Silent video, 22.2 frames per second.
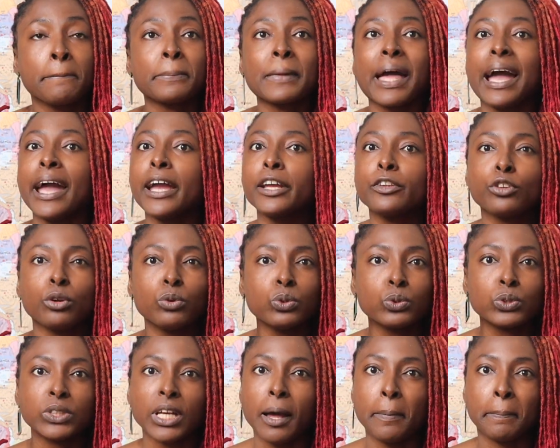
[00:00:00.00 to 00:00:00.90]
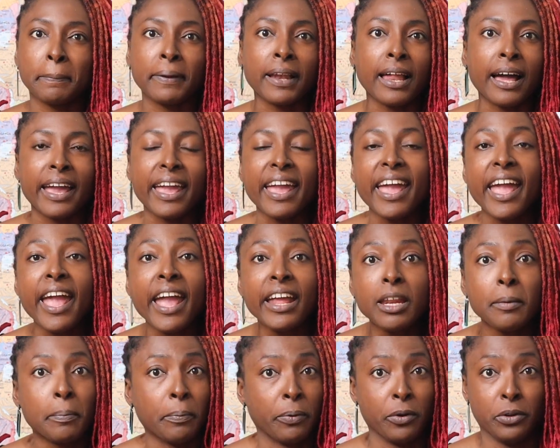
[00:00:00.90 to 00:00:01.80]
I don't apply
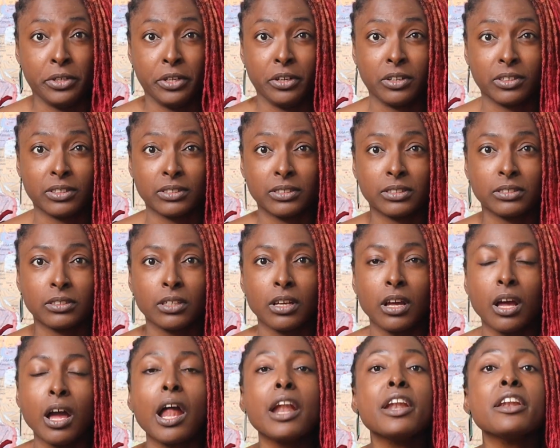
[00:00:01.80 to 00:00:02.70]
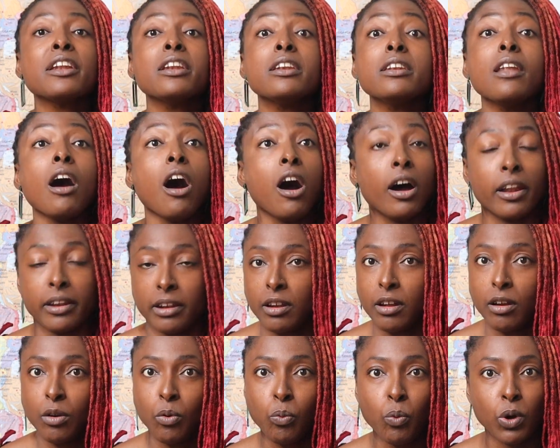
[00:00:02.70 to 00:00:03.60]
any products. None
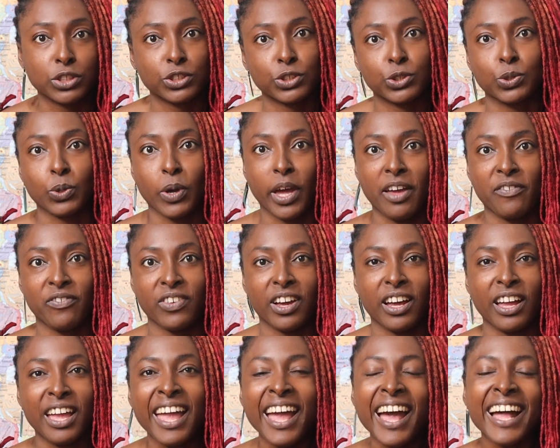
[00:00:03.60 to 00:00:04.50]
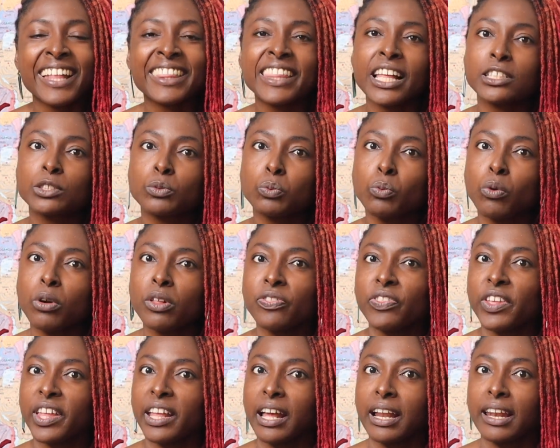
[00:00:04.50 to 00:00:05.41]
whatsoever. And that's one
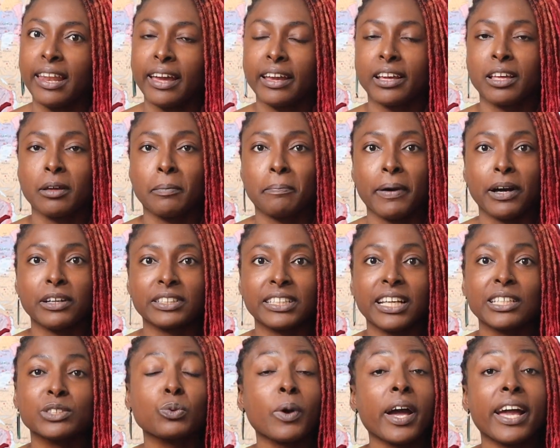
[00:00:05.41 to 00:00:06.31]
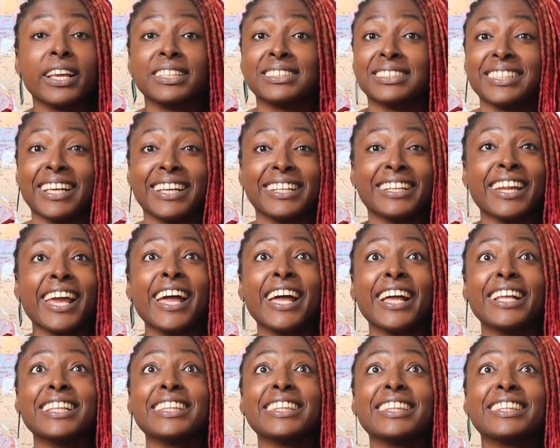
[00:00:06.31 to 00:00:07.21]
thing I like about. That's why I said
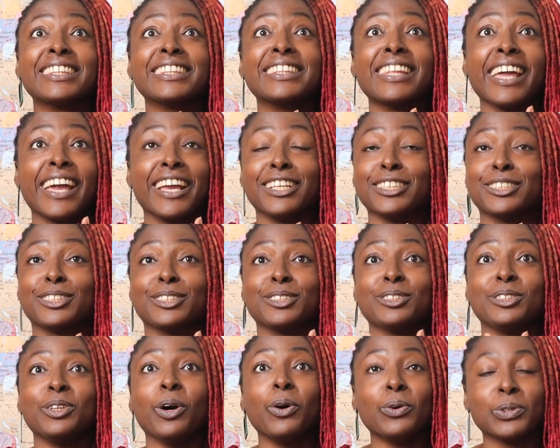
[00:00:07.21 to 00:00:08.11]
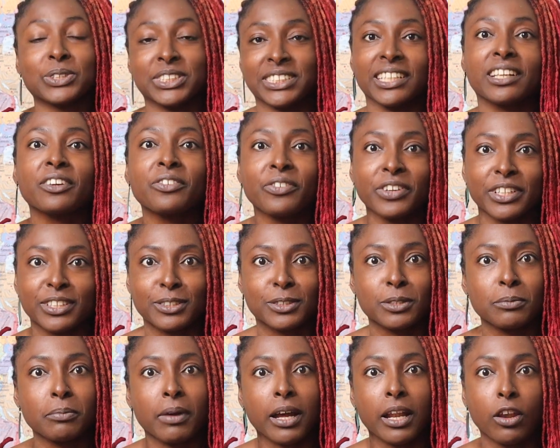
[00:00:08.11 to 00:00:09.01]
there is no secret
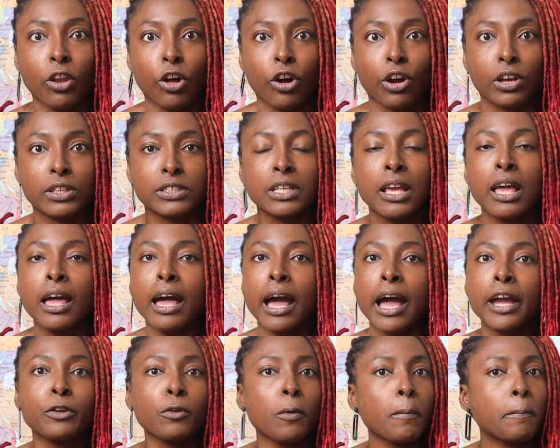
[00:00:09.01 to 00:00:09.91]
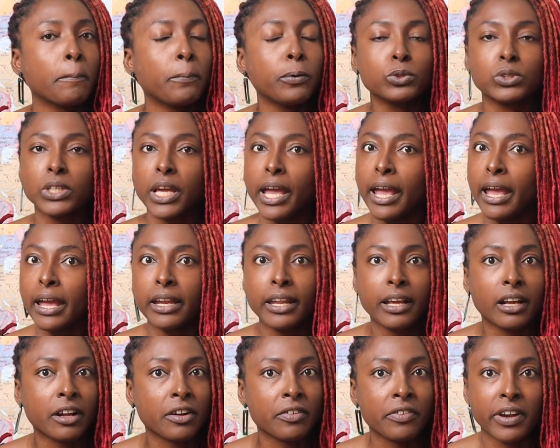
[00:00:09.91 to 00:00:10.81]
to my locks. I don't put any
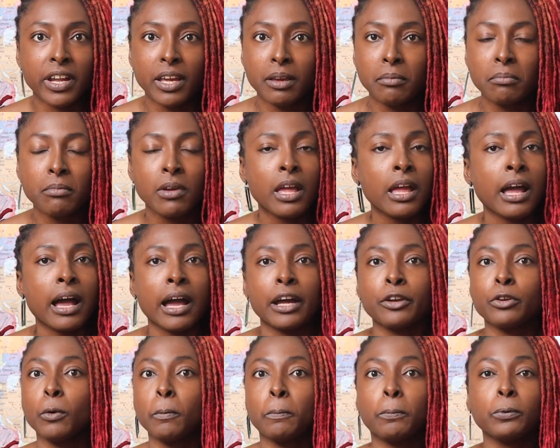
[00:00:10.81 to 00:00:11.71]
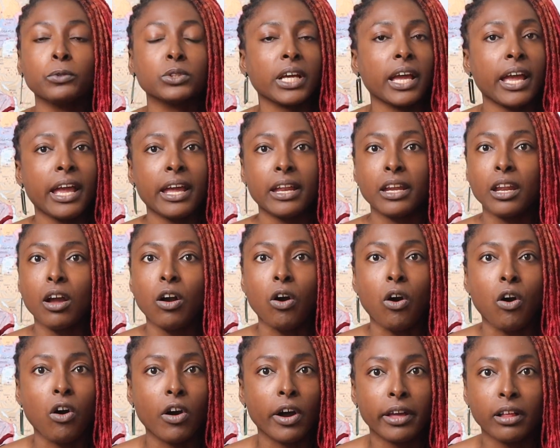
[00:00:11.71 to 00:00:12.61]
cream. I don't put any
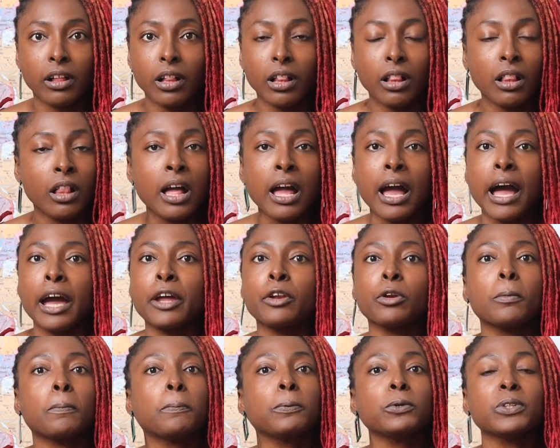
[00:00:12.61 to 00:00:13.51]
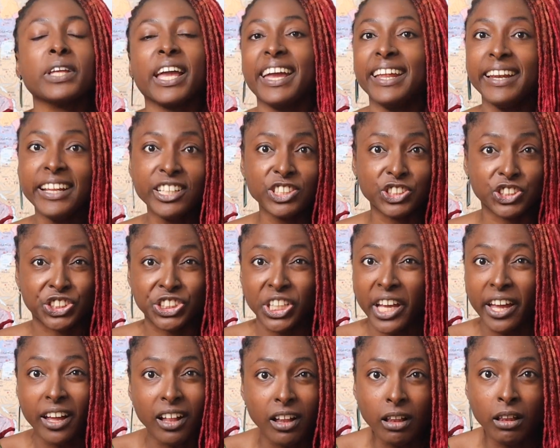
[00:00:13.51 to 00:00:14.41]
oil. I don't put any
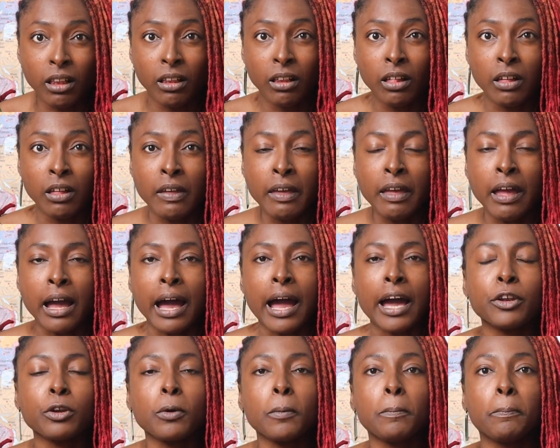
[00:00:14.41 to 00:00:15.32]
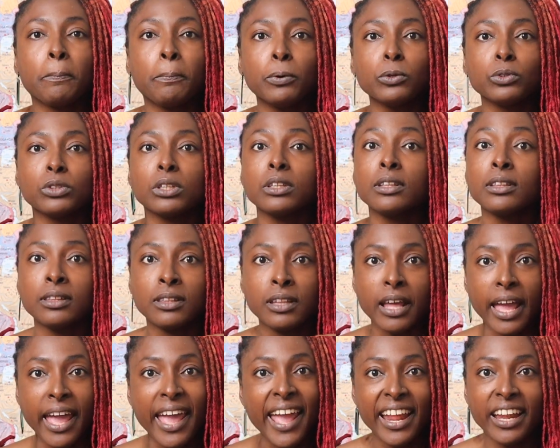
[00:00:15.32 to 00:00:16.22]
gel. I don't put
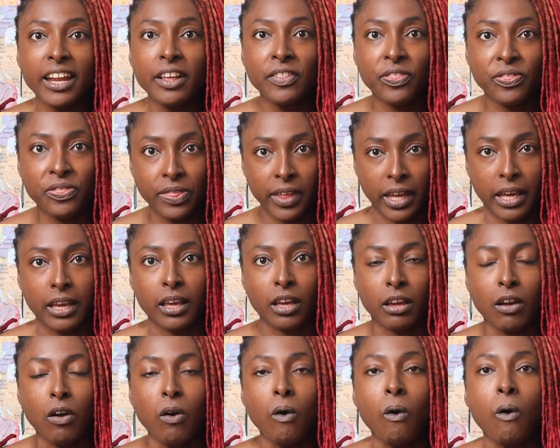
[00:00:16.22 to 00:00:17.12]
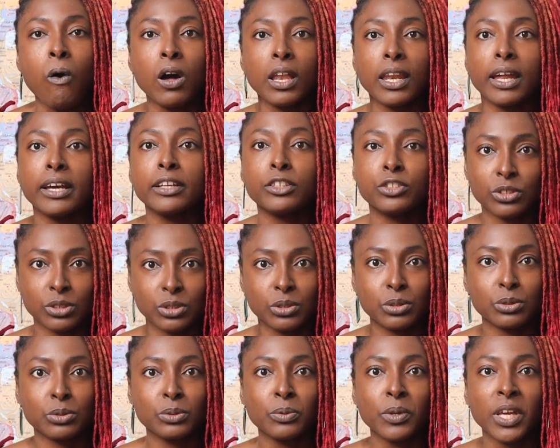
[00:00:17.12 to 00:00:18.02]
anything. All I
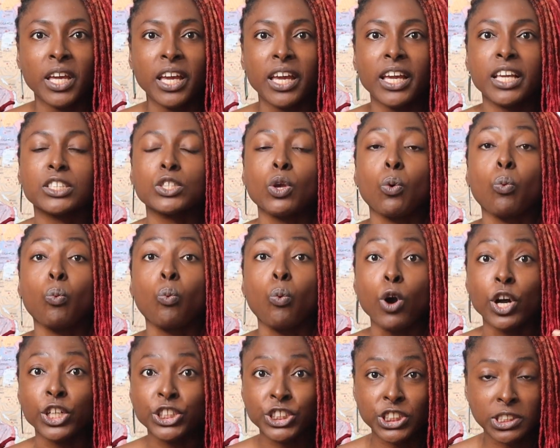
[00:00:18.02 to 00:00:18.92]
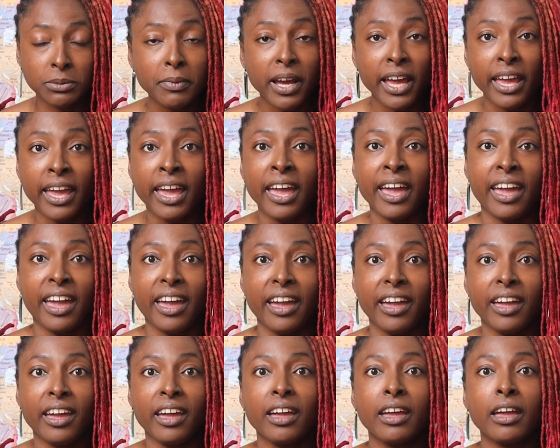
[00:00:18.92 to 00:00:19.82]
do is wash my
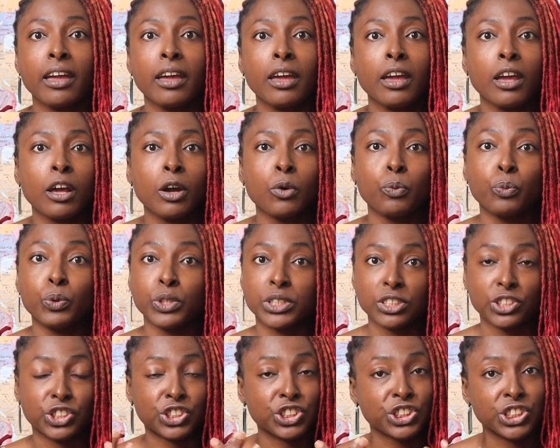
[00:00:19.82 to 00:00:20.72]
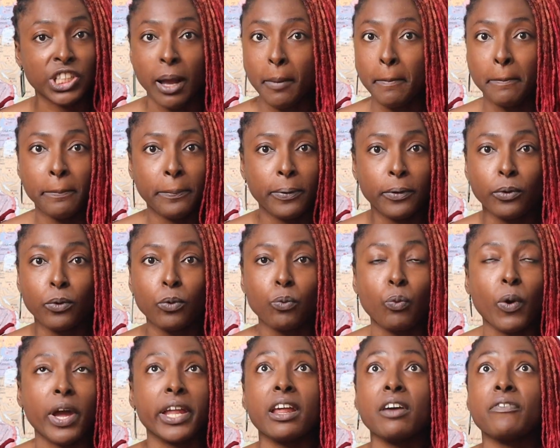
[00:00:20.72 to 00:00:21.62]
hair with a shampoo
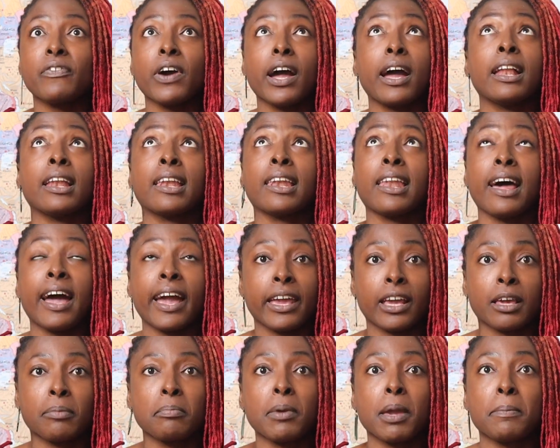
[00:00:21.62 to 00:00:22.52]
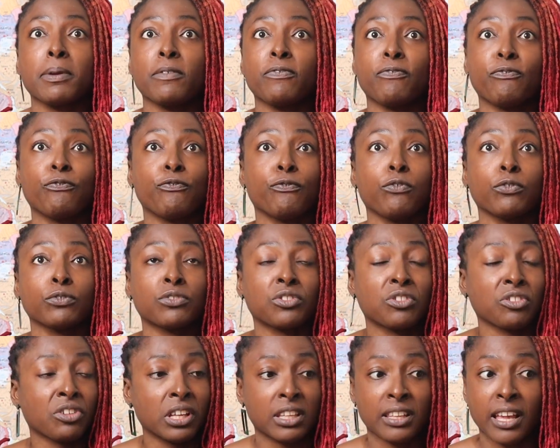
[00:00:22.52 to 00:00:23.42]
whenever I like, maybe
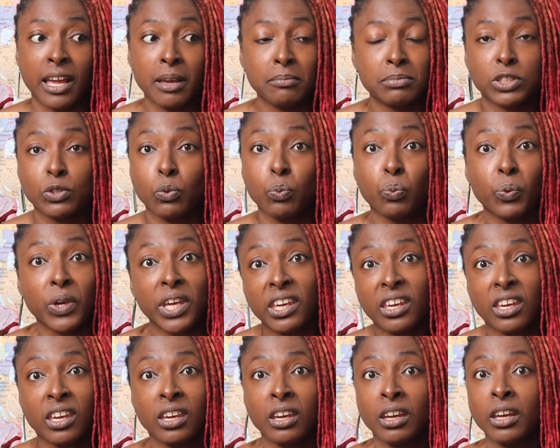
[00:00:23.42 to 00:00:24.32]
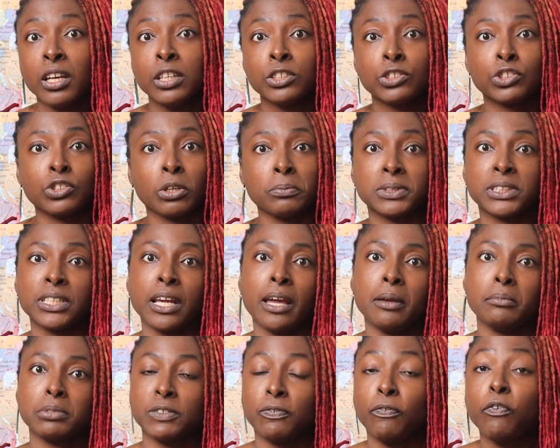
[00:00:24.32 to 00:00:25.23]
3 times a week,
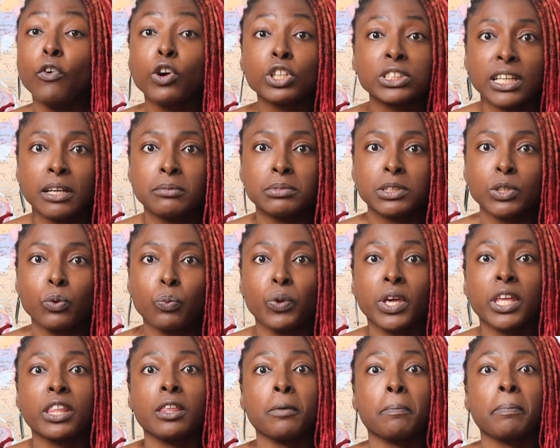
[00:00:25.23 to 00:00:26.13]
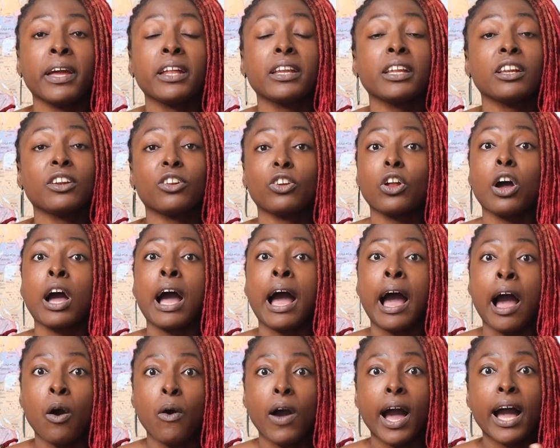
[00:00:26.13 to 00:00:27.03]
sometimes 4 times a week, depending on
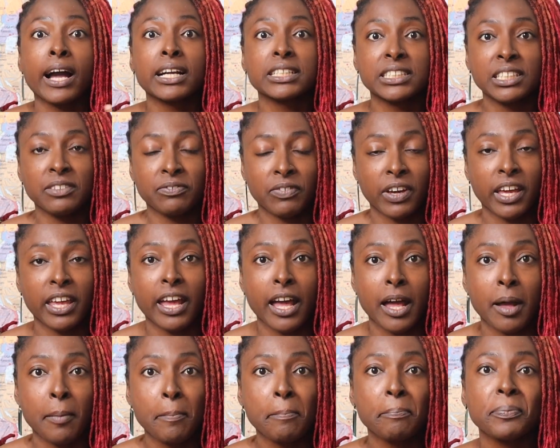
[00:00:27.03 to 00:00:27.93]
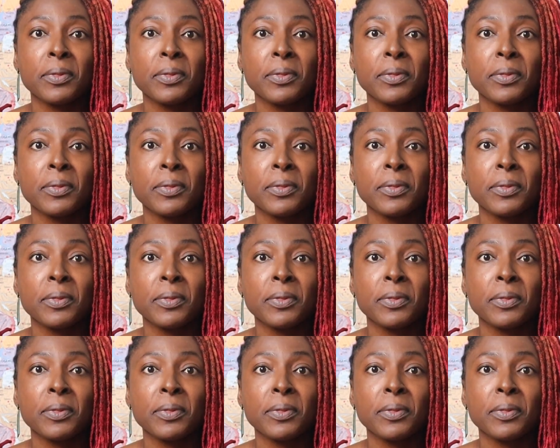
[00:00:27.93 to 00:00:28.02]
how active I am.